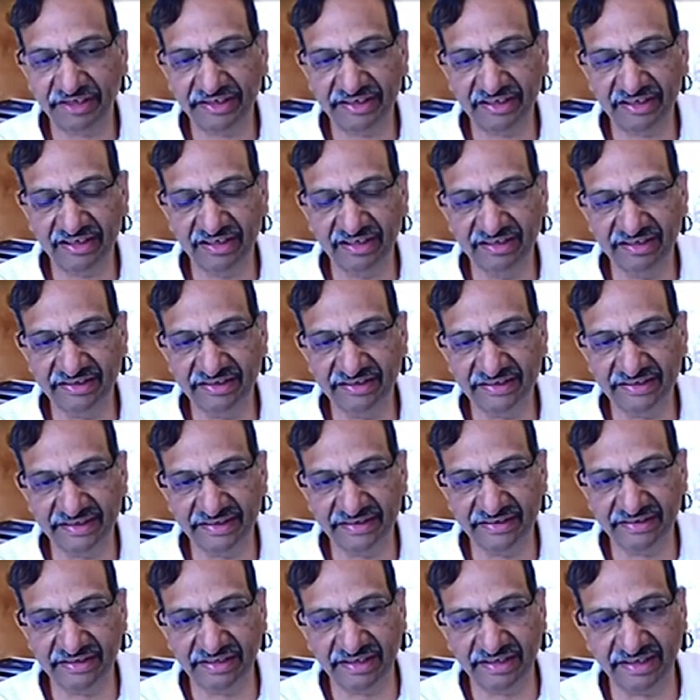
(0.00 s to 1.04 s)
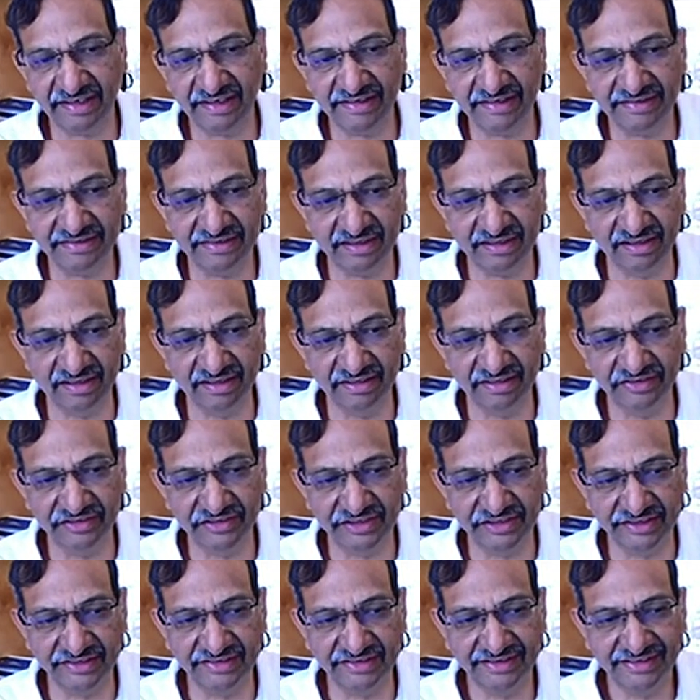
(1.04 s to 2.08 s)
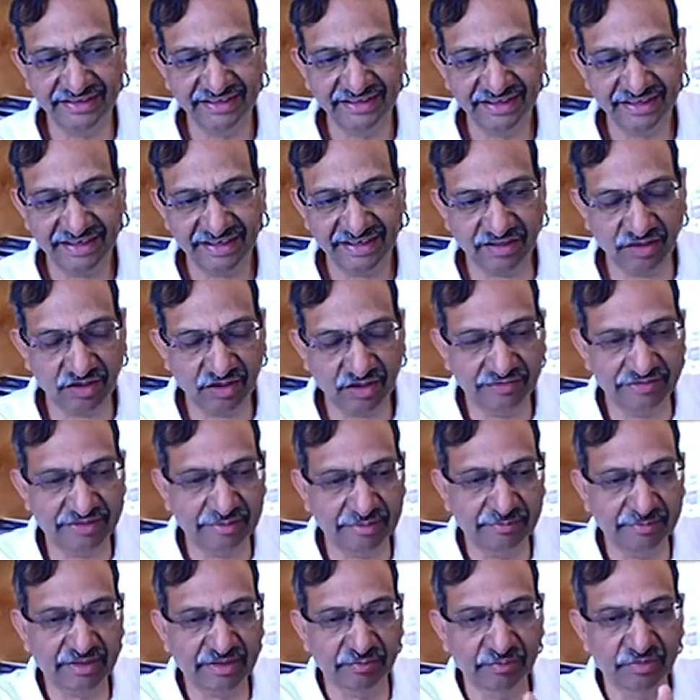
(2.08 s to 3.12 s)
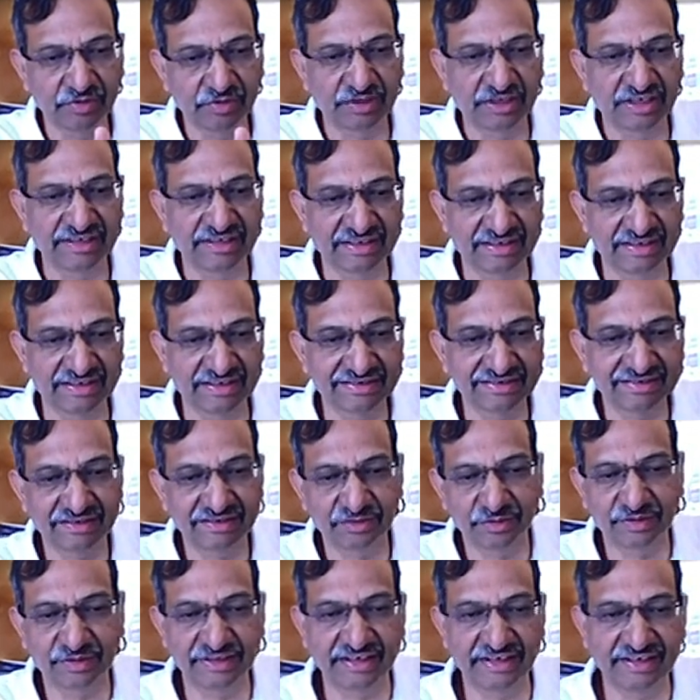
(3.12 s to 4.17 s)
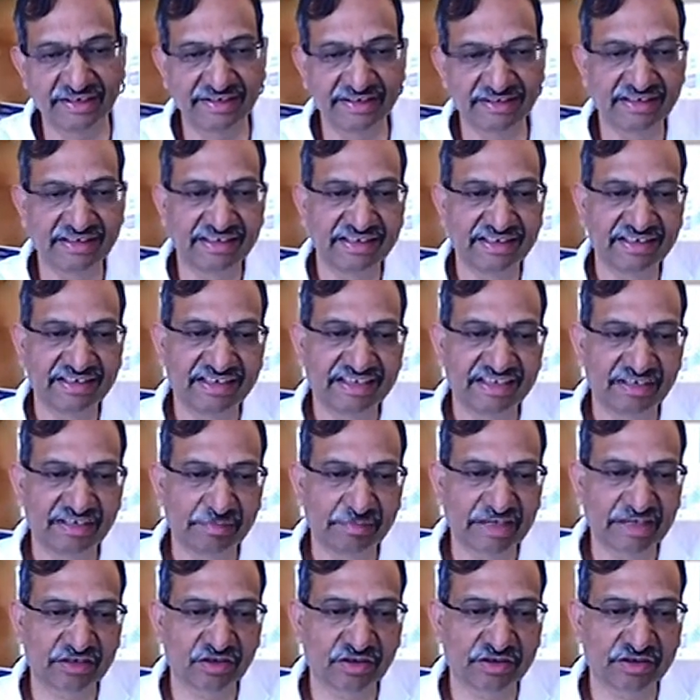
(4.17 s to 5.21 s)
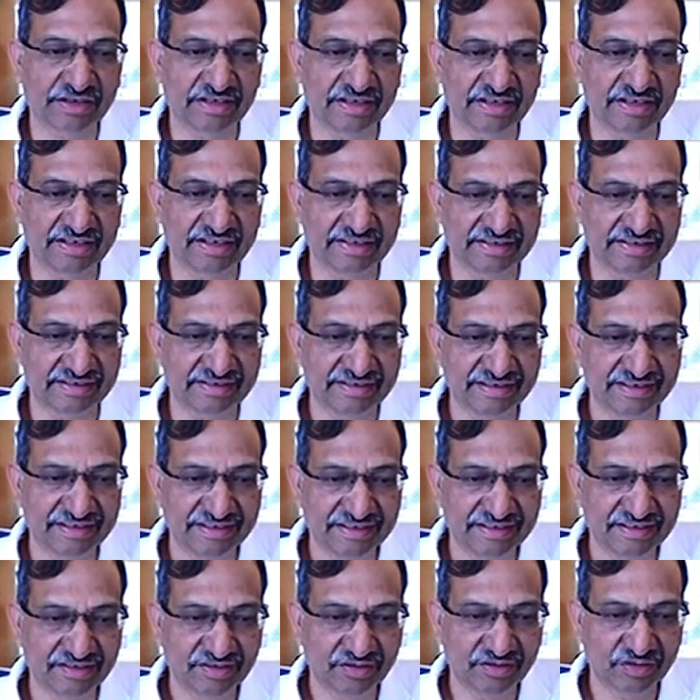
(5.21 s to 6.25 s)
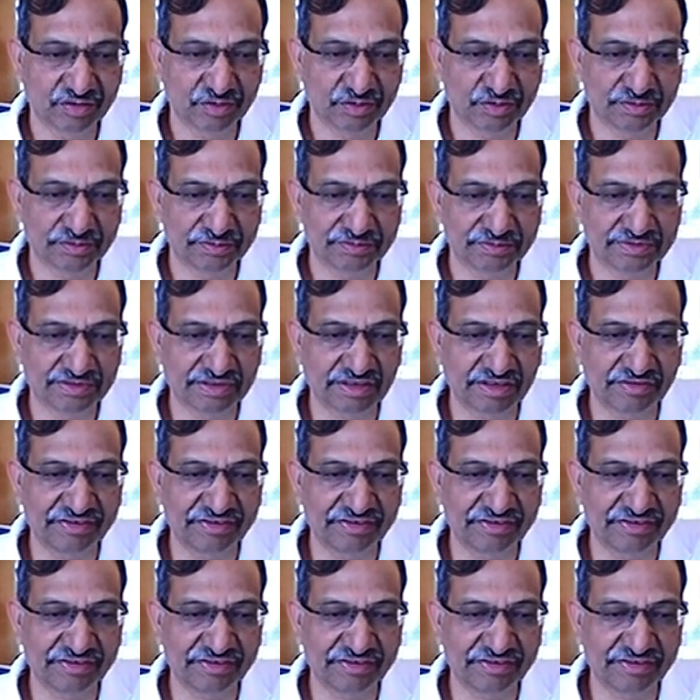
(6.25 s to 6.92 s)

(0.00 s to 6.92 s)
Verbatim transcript: very early stage AI is early stage and all of them come together to create eMACH.ai so